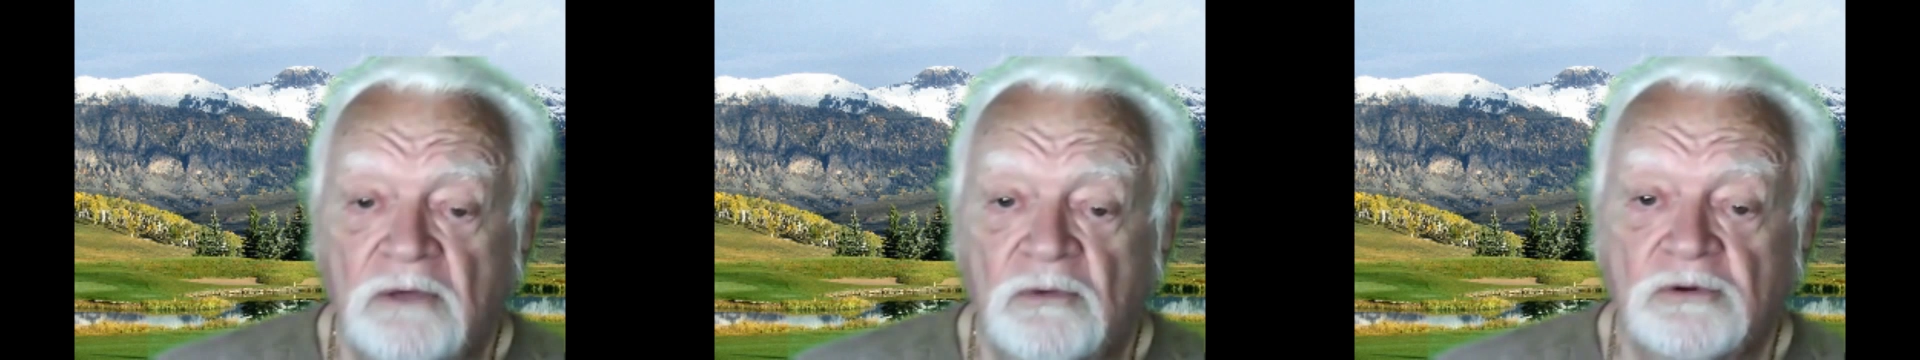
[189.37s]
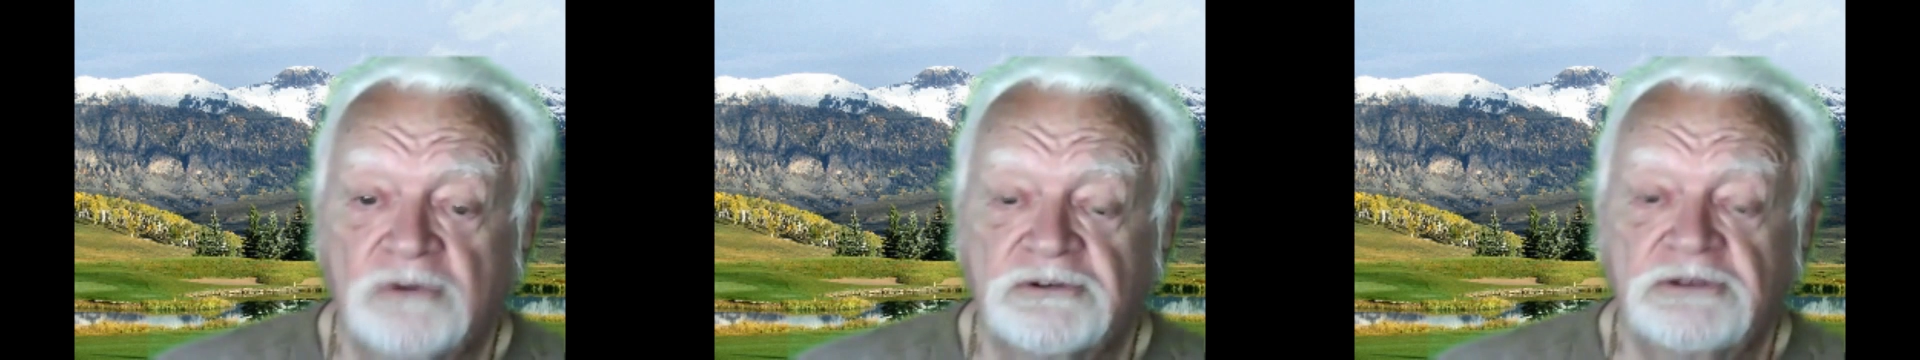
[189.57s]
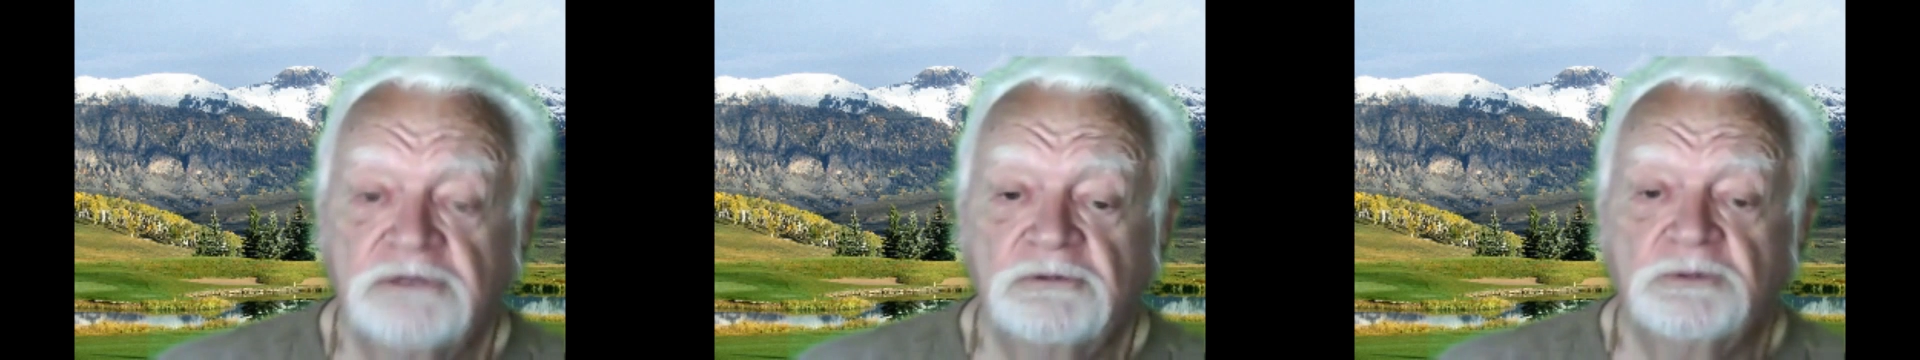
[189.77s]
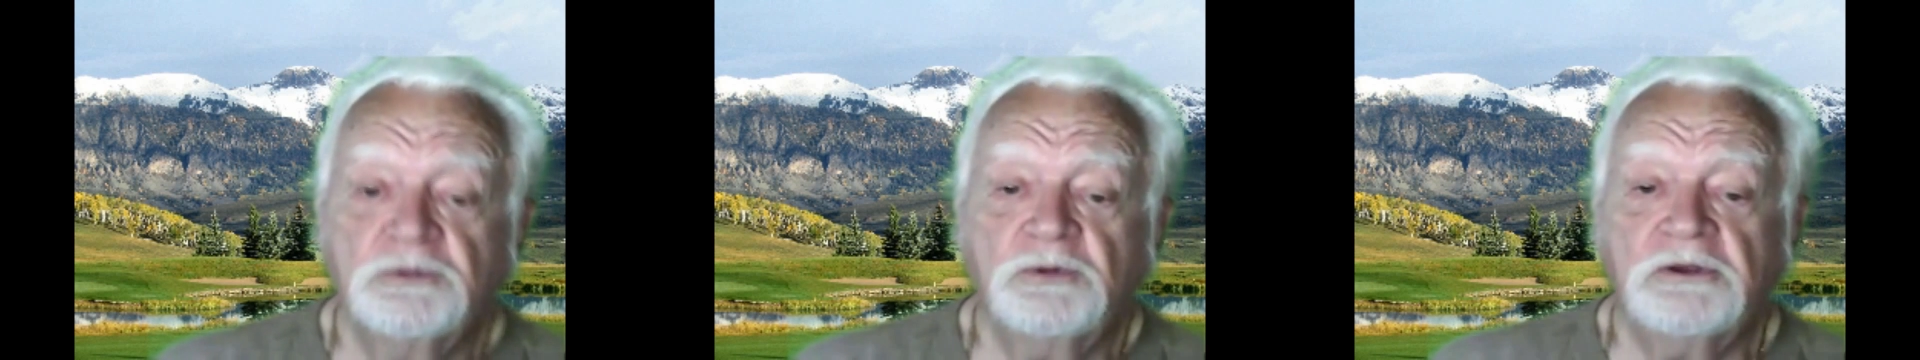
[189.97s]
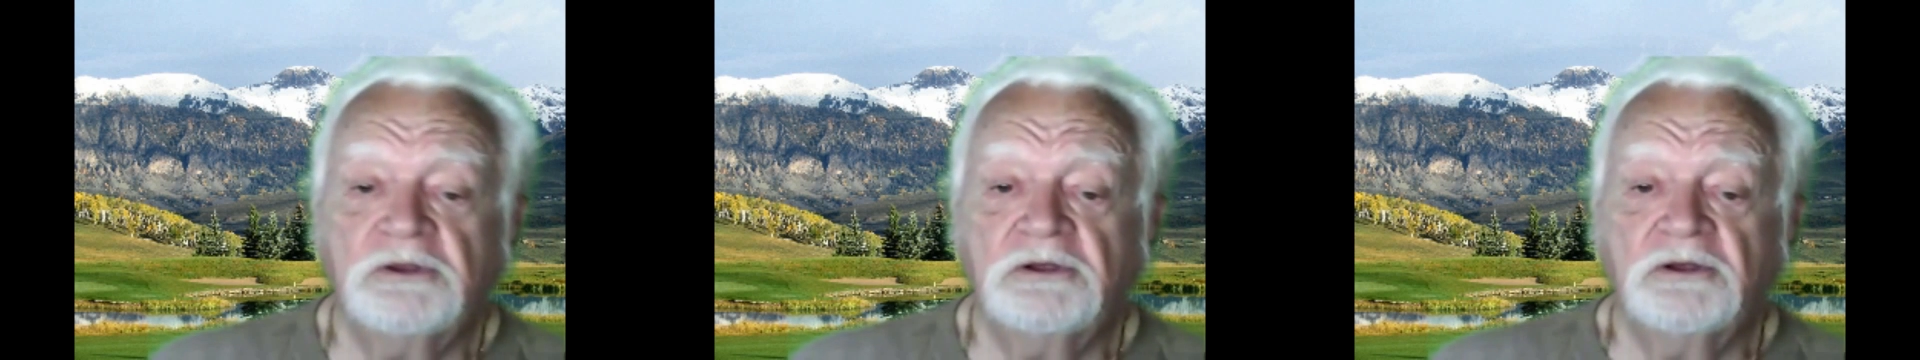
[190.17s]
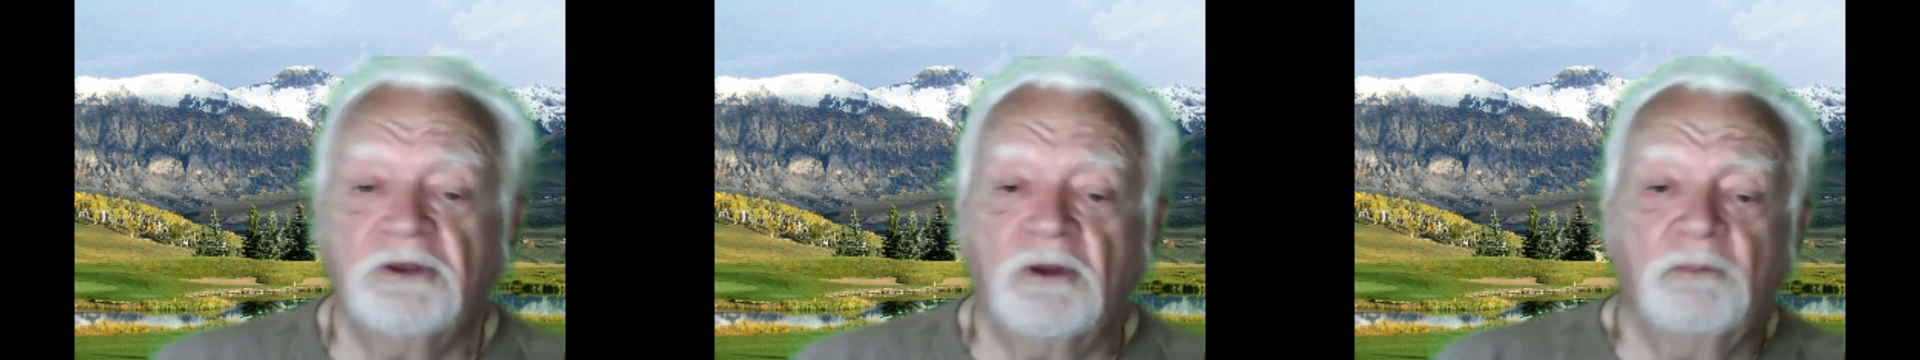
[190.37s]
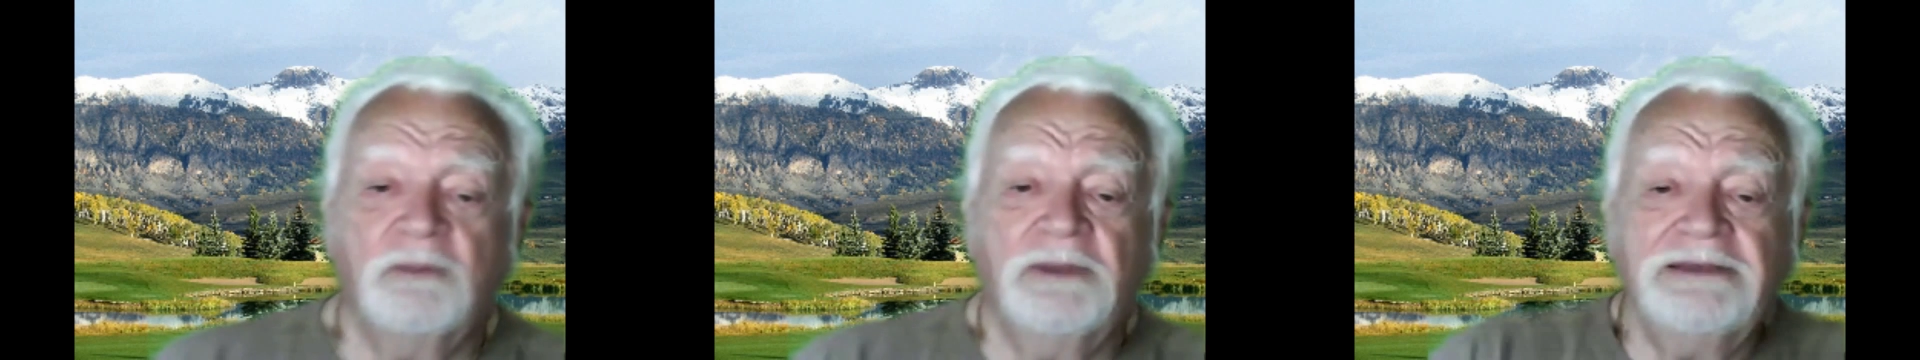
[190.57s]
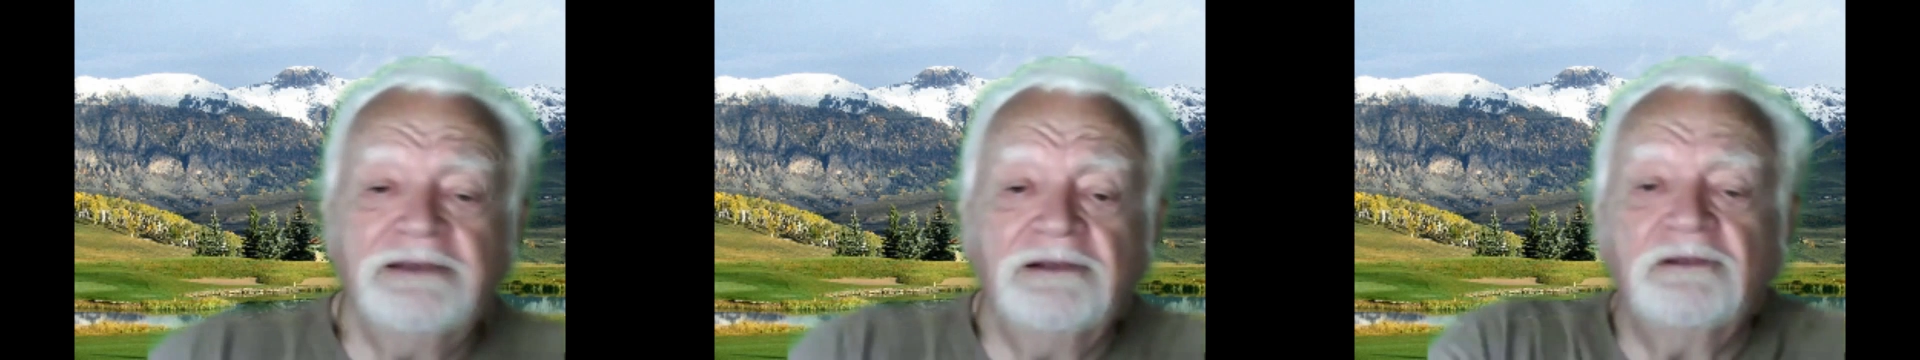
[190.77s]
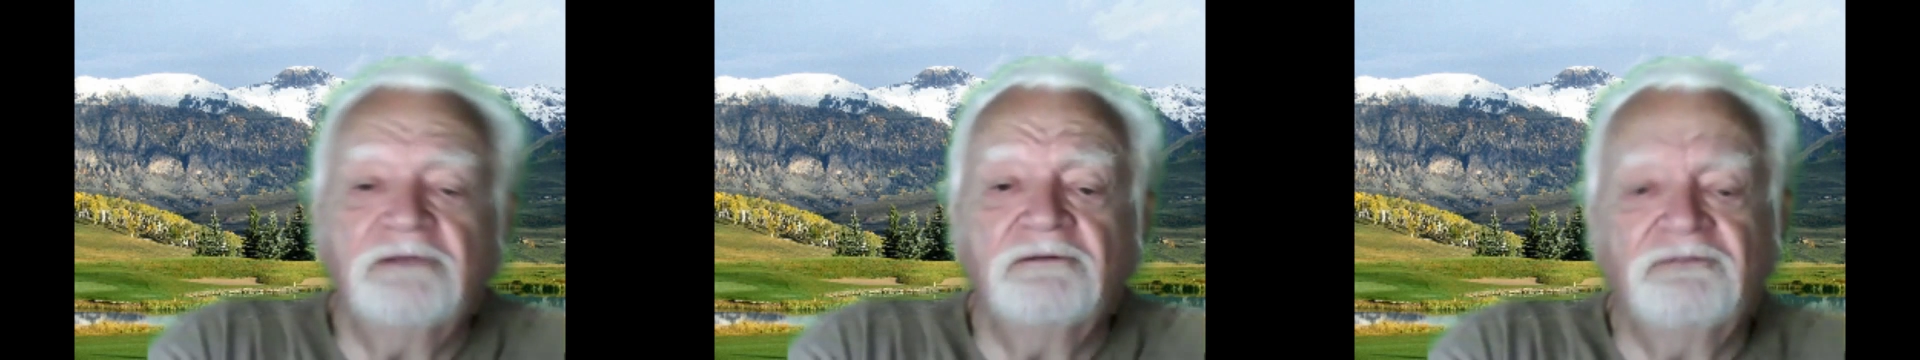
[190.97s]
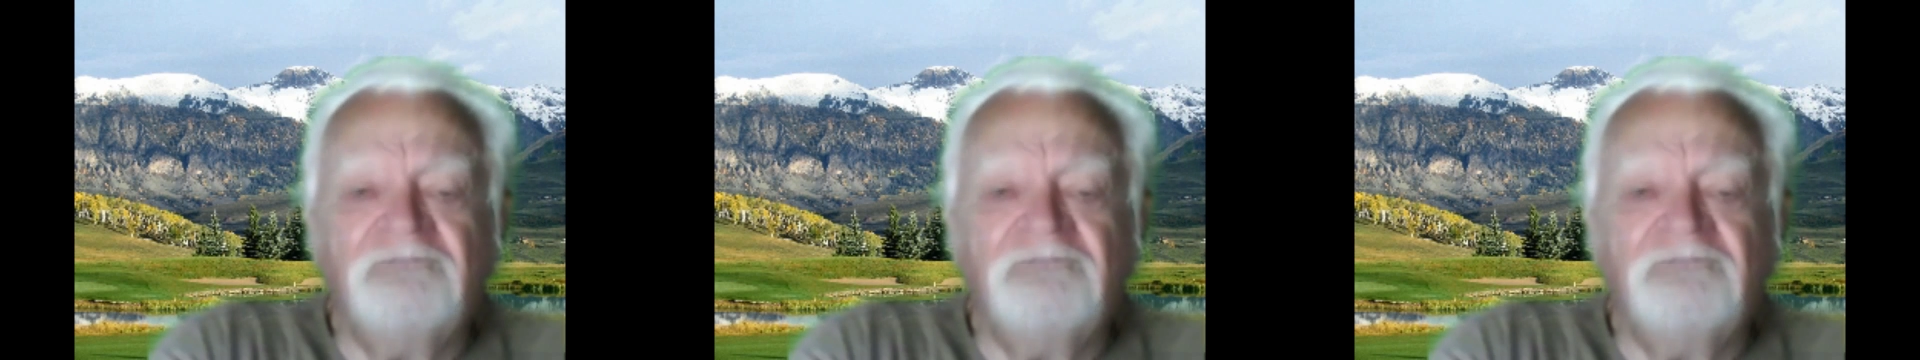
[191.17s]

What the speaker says: where she was put under a bail of